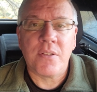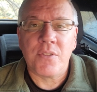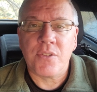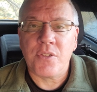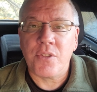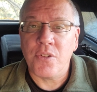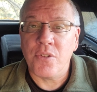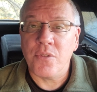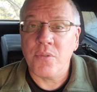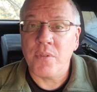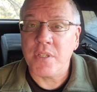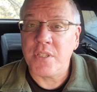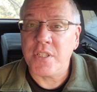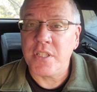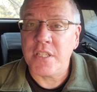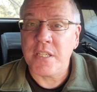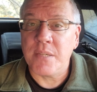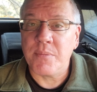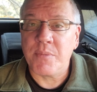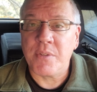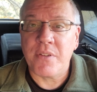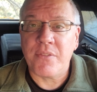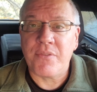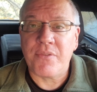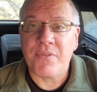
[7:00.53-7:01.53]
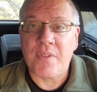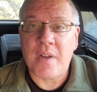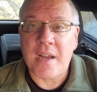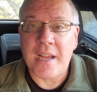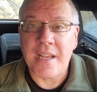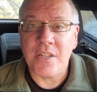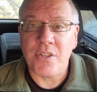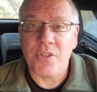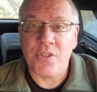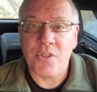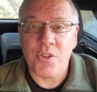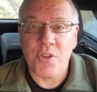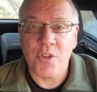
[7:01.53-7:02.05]
to attempt
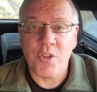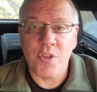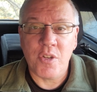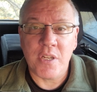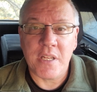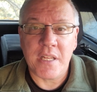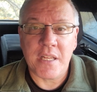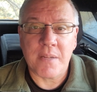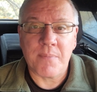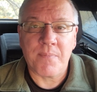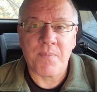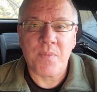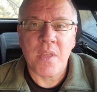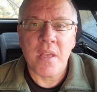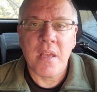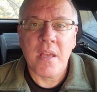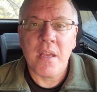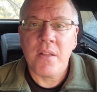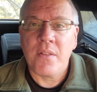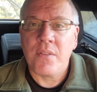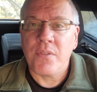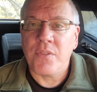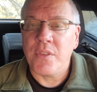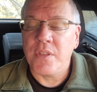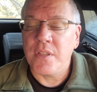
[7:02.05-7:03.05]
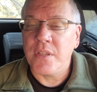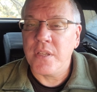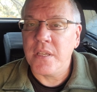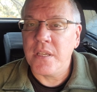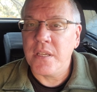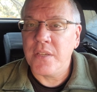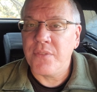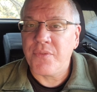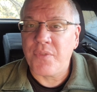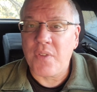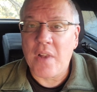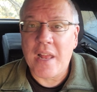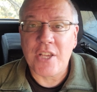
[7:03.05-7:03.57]
fine tuning. The
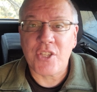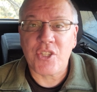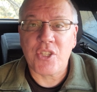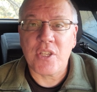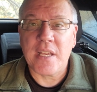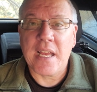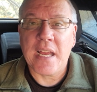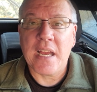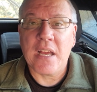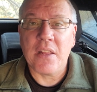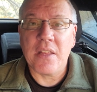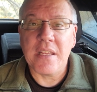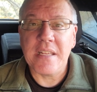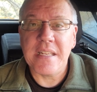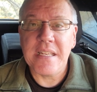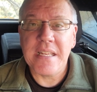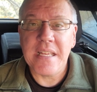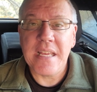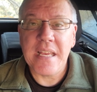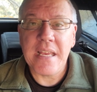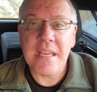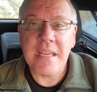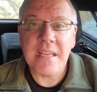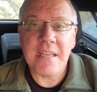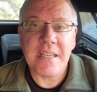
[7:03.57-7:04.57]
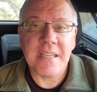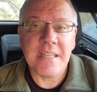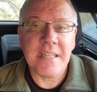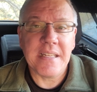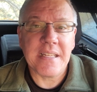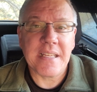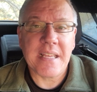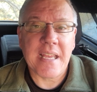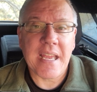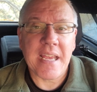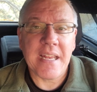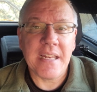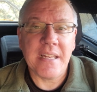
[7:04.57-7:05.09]
flashing LED
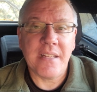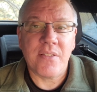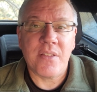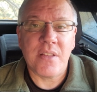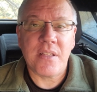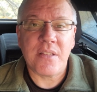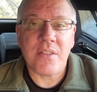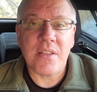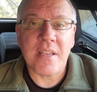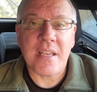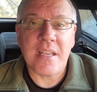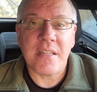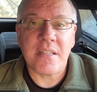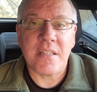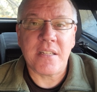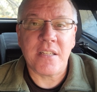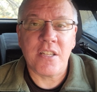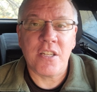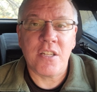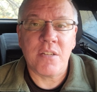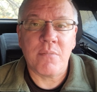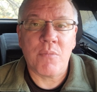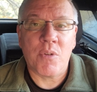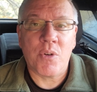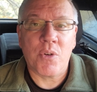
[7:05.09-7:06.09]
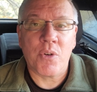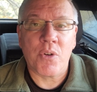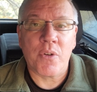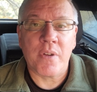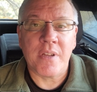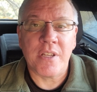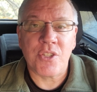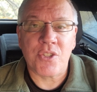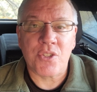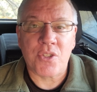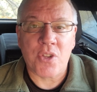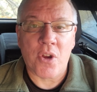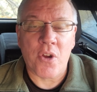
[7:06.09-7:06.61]
indicated that the antenna motor
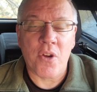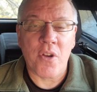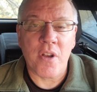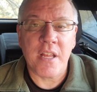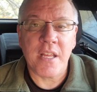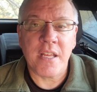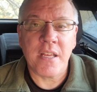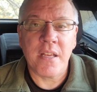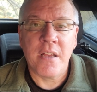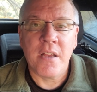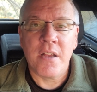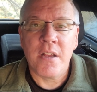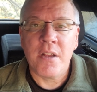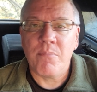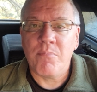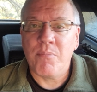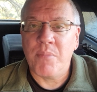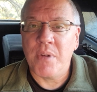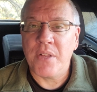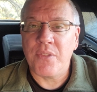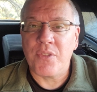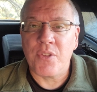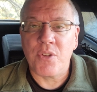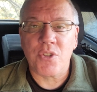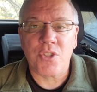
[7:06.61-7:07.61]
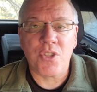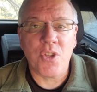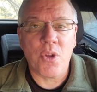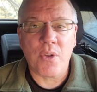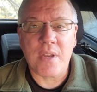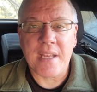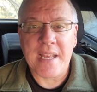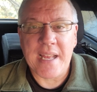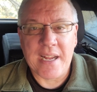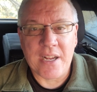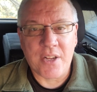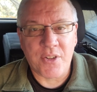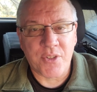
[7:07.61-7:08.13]
is turning, but there's no
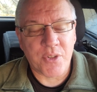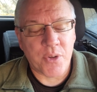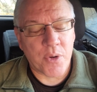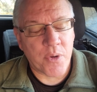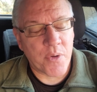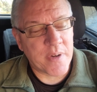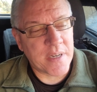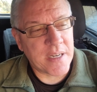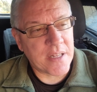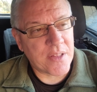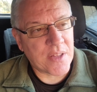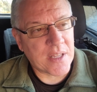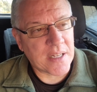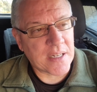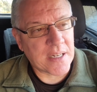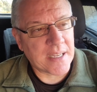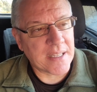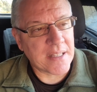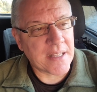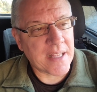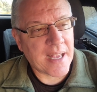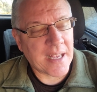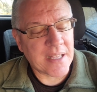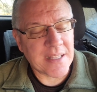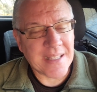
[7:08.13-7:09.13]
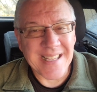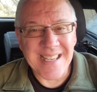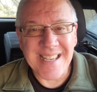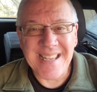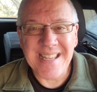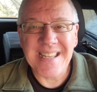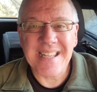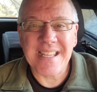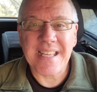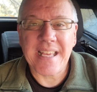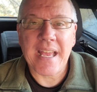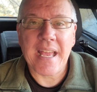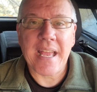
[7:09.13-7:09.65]
counter or anything like that to
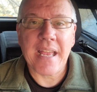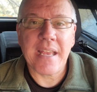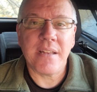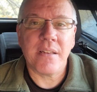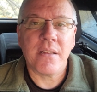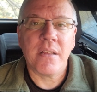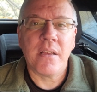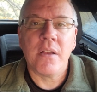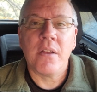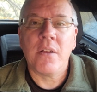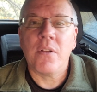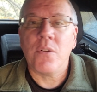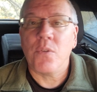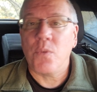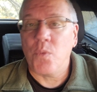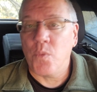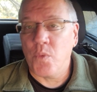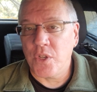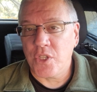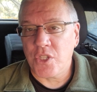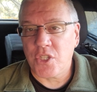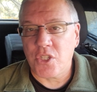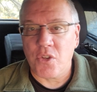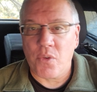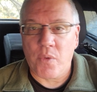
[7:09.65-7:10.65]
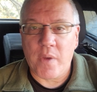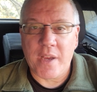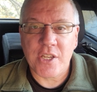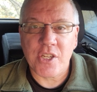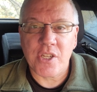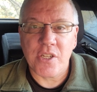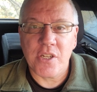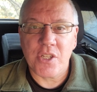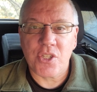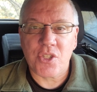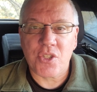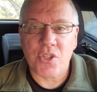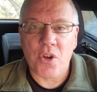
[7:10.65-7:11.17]
indicate which
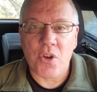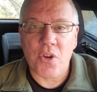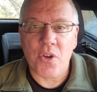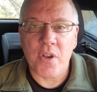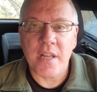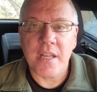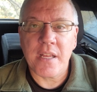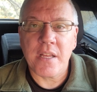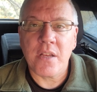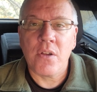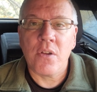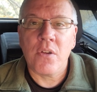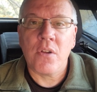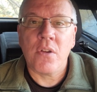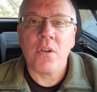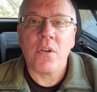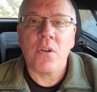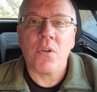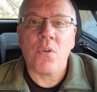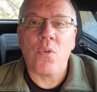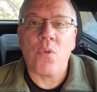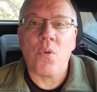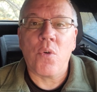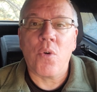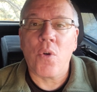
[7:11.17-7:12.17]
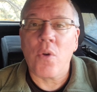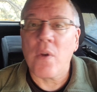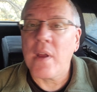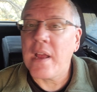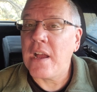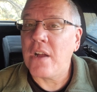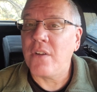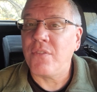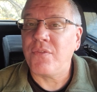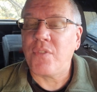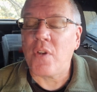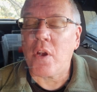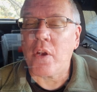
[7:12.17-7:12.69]
direction it's turning or
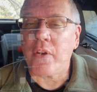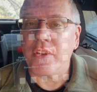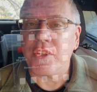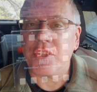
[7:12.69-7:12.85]
how far